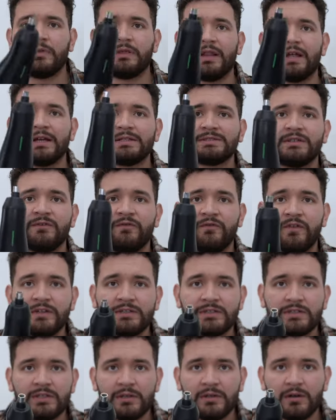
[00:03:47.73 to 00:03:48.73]
Less efficient,
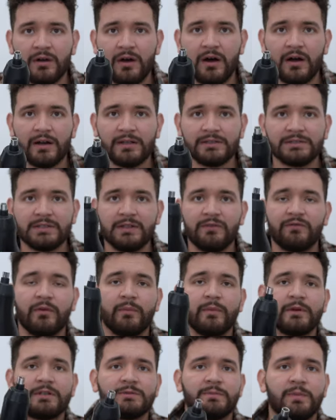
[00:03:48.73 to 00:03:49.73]
honestly,
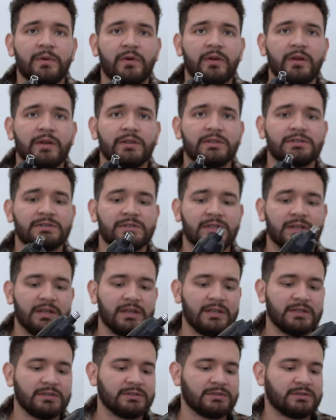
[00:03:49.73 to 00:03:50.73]
from experience,
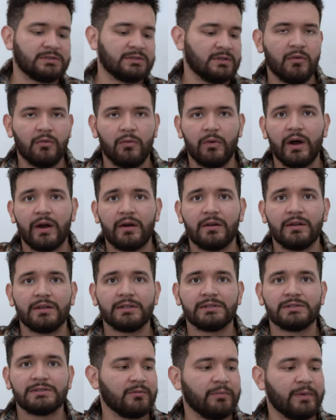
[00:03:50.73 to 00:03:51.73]
is
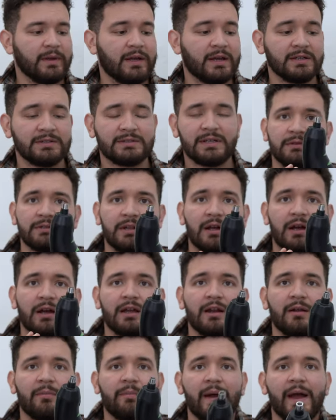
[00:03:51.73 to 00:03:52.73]
wireless because it's not
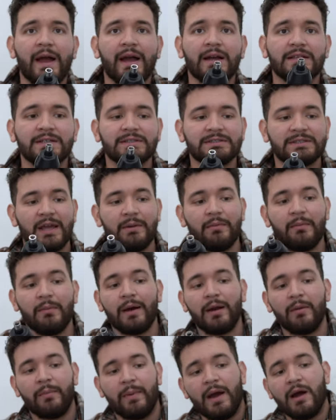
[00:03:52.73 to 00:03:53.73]
going to pack the same
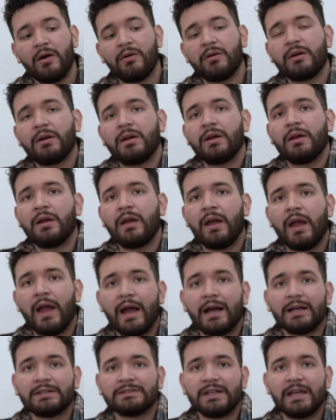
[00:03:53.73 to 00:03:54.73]
amount of power
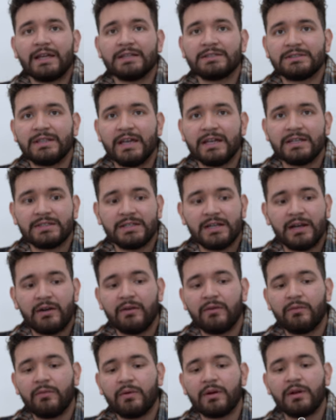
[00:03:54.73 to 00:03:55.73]
as a
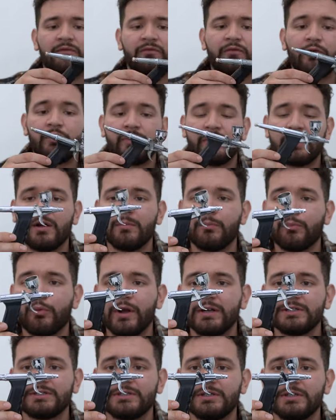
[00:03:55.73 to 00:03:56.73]
stationary one. For the
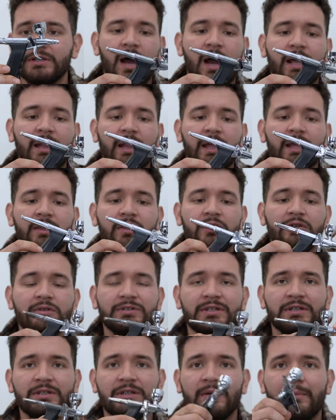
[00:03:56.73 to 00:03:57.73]
compressor, I like
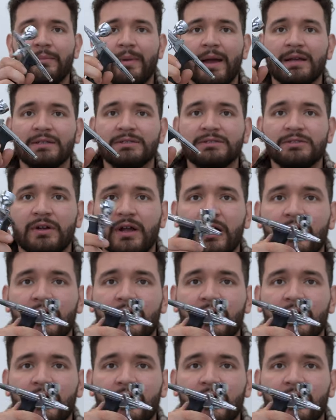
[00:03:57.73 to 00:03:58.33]
using the master